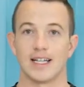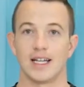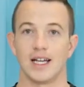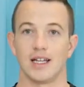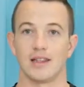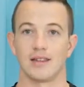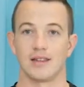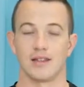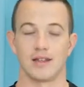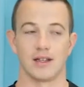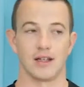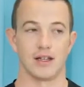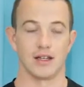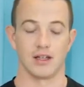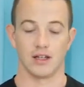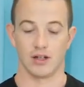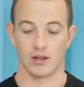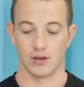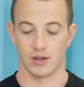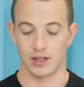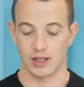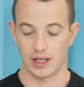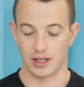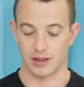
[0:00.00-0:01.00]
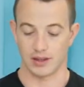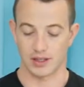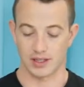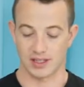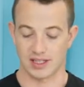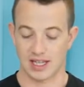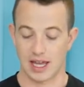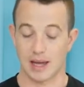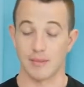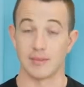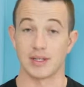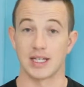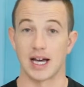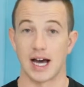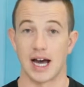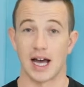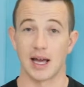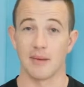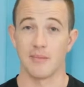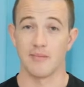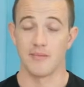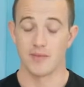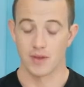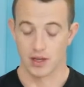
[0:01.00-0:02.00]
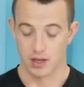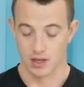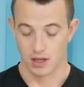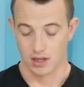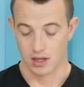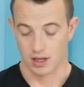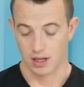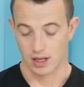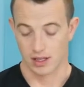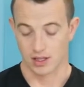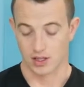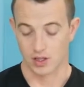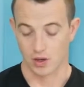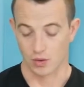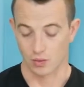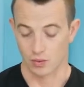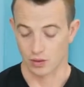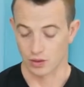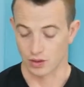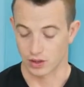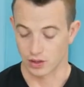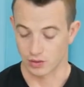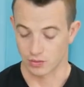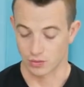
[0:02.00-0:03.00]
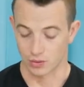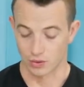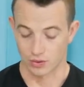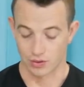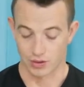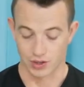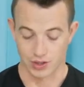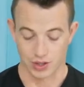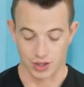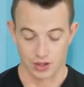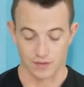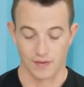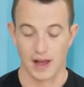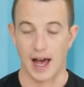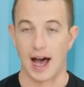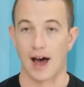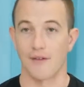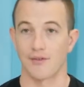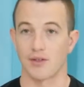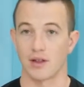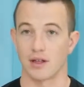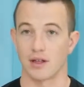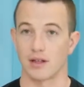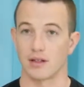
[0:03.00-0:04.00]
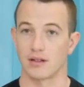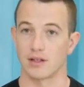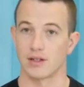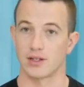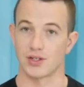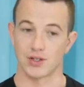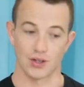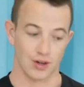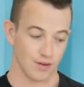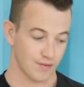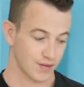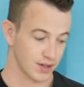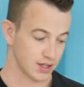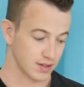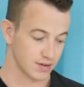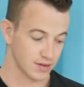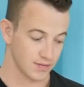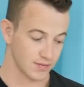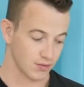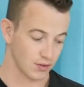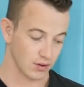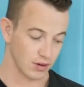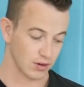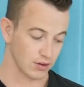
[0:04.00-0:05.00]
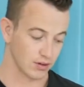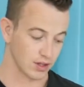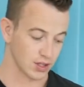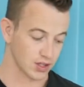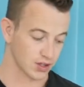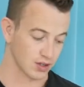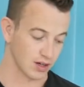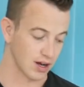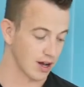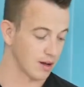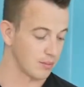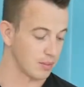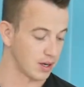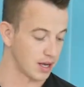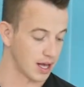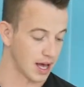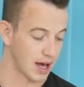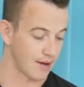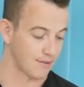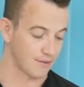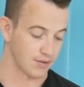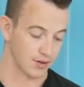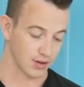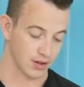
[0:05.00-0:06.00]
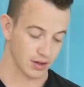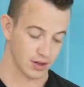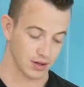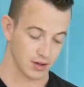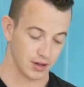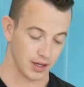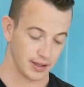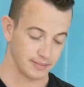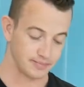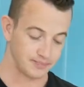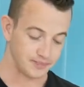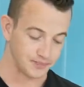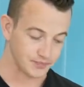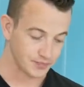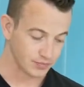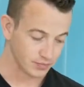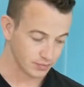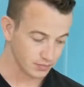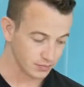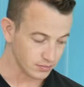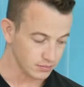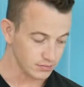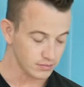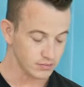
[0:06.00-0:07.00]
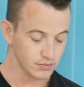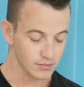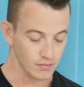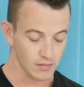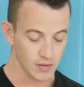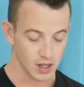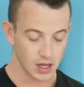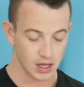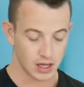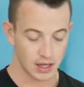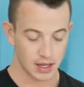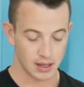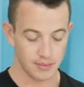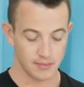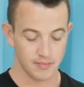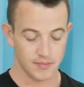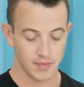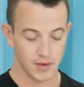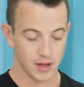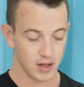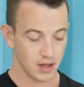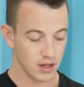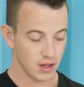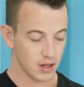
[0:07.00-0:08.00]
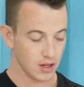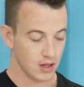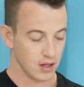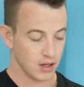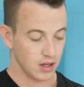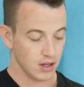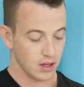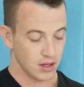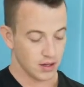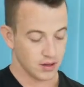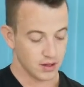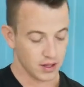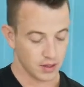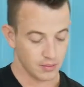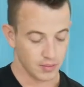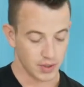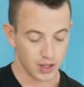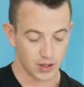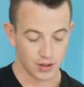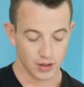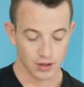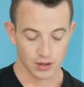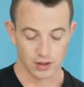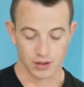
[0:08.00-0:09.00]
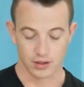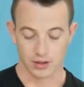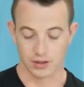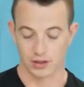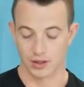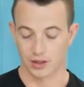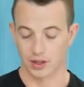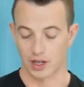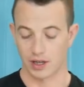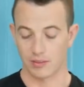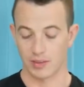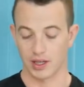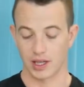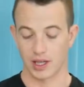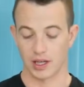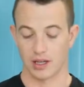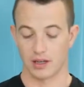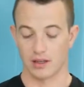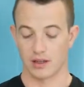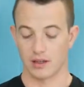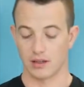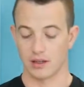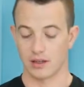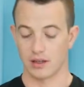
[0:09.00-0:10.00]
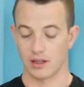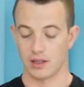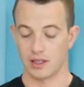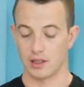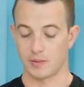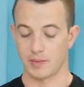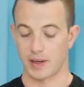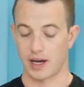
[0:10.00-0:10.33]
at the same time. And so we'll reserve half the surface for the scrub and half for the cream. The mineral cream, again, these